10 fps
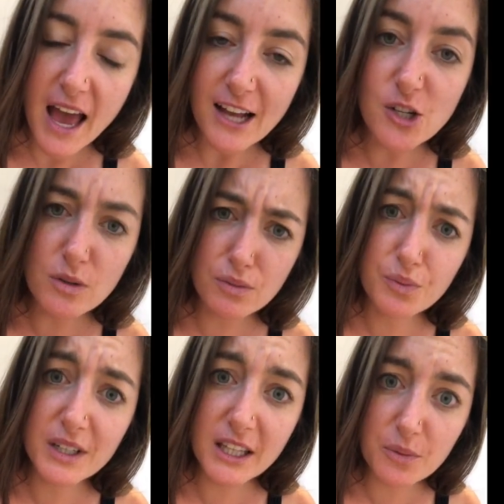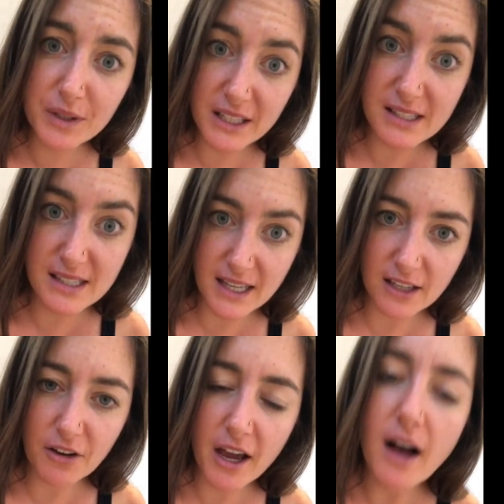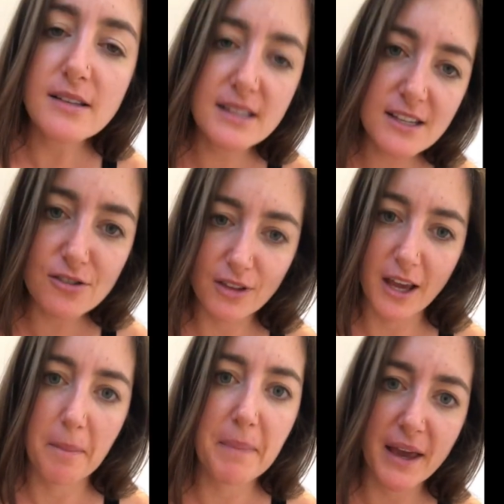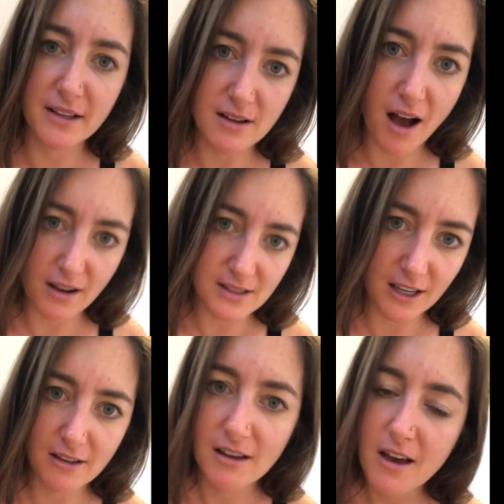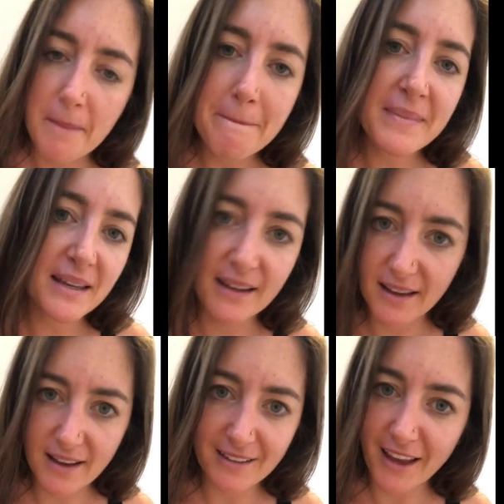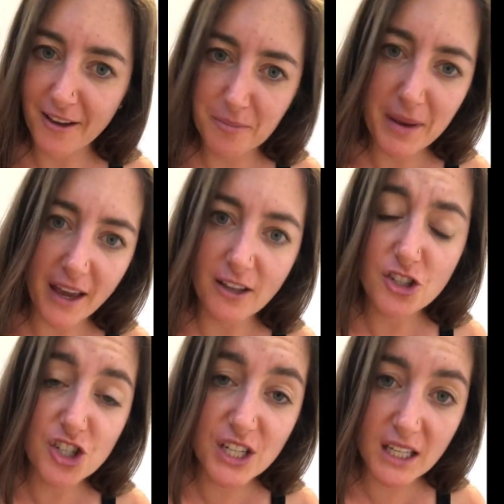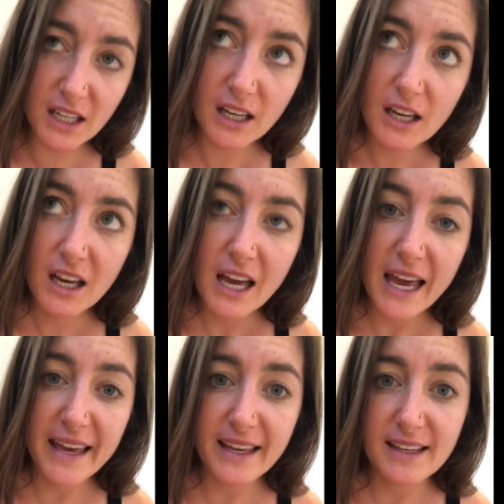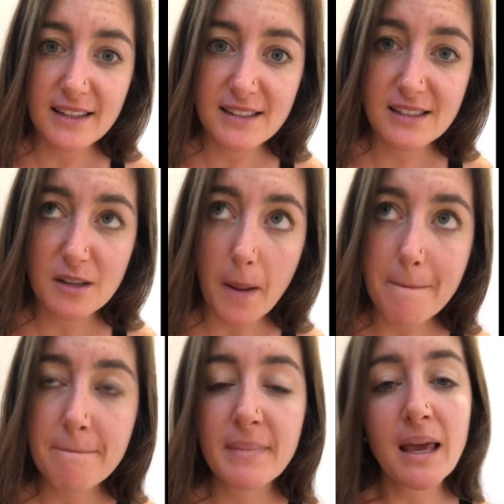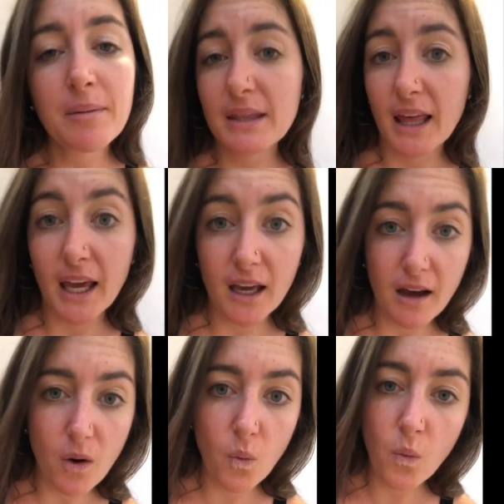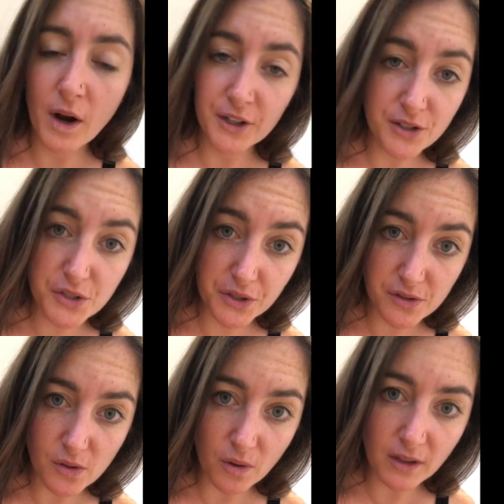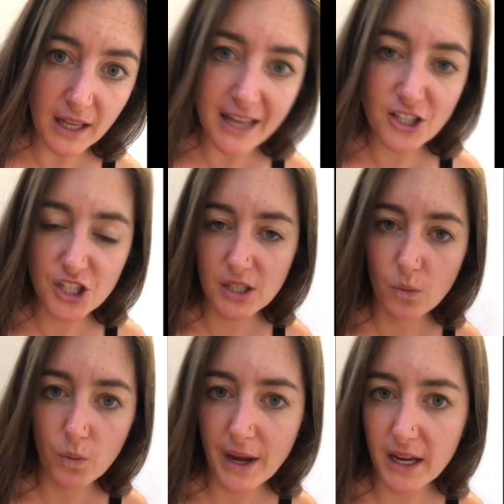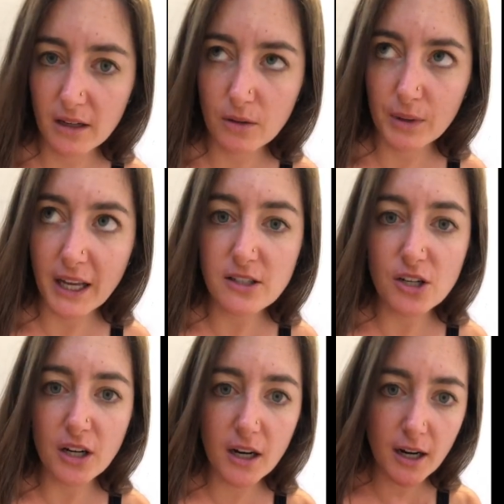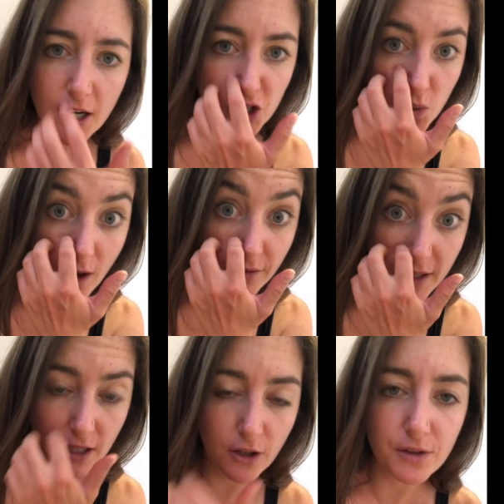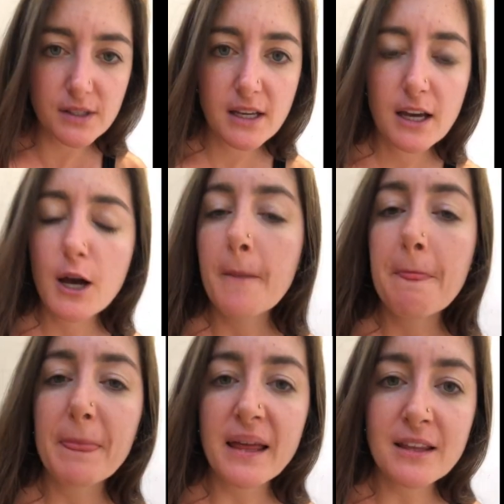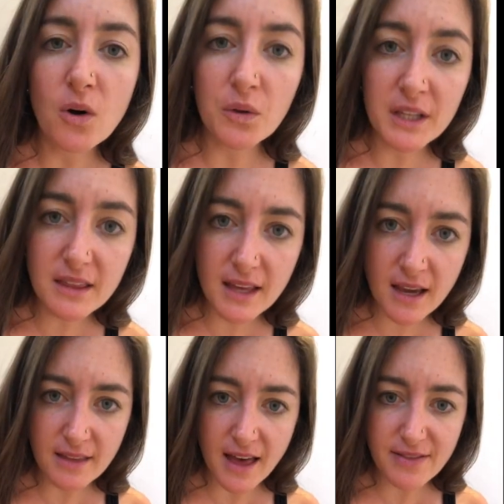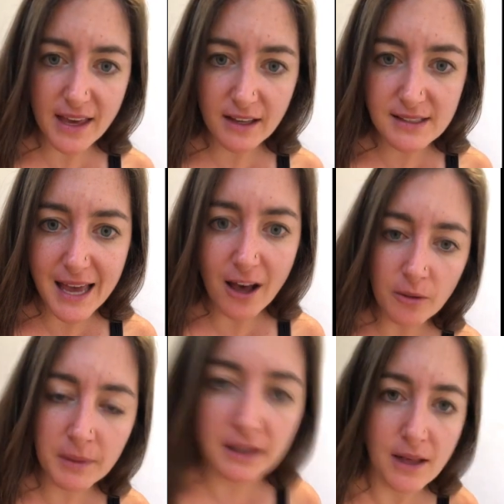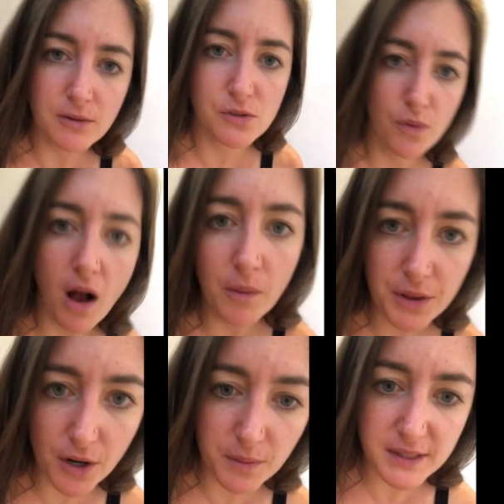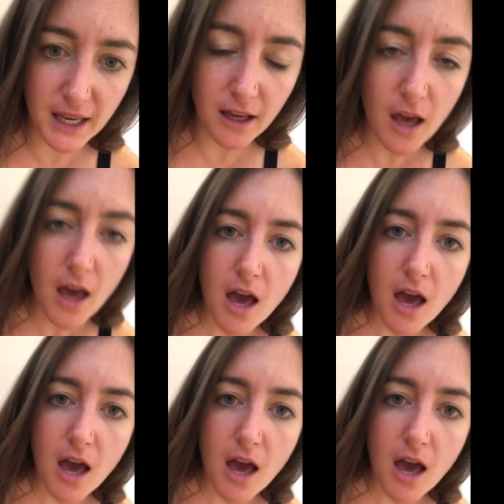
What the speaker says: And she was really, really skinny. Okay, huskies are like big dogs, like meaty and like big. And she is maybe like 1 or 2 years old. And she weighed, when I took her, 12 kilos. And the only thing that they could tell me that was wrong with her was like,